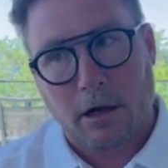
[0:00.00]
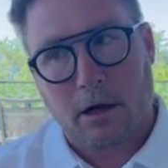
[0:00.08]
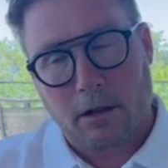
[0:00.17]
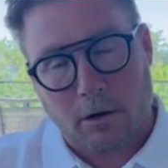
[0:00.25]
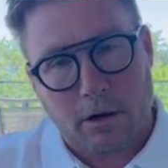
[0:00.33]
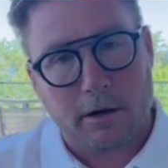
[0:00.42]
a
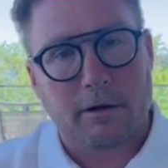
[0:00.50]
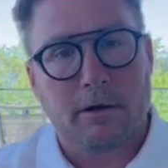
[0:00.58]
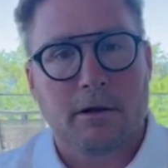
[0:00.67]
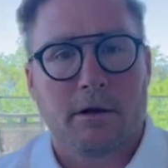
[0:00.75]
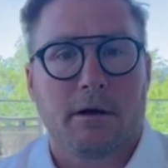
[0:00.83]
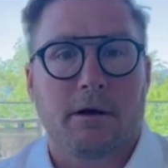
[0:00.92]
lot
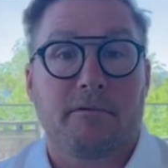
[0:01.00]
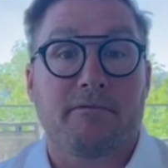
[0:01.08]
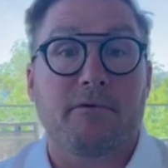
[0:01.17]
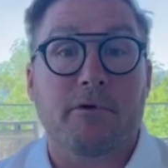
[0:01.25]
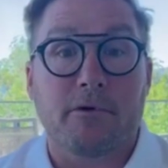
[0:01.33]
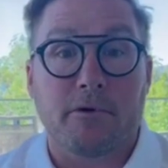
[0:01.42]
uh,
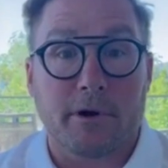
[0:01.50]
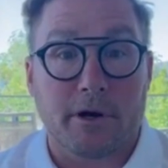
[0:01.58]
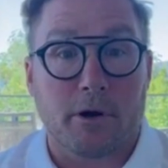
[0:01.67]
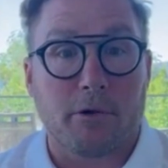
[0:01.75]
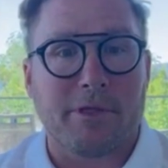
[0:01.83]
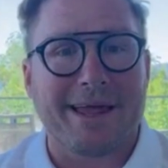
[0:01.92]
further in
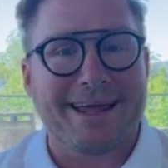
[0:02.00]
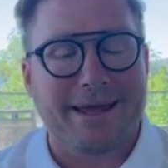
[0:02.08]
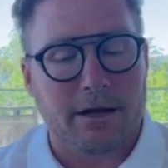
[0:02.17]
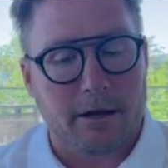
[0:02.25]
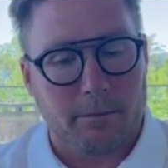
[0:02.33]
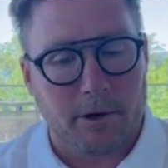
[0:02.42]
our
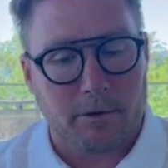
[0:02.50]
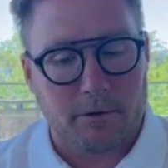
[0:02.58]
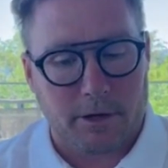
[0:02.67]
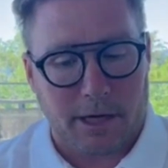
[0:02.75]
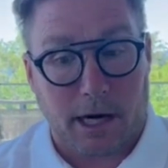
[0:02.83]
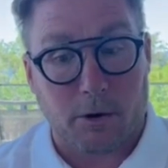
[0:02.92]
thinking about
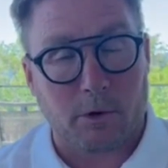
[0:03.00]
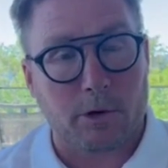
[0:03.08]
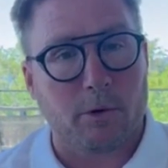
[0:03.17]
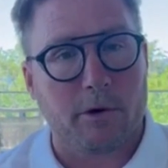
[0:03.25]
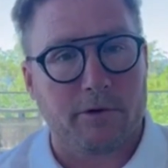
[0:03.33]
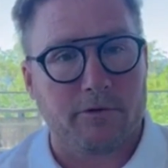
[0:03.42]
how we're
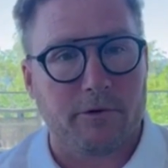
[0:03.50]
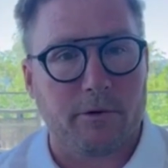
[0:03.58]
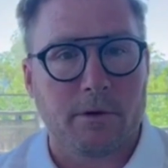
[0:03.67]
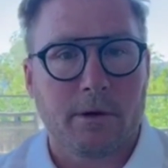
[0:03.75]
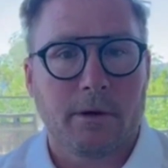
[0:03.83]
going to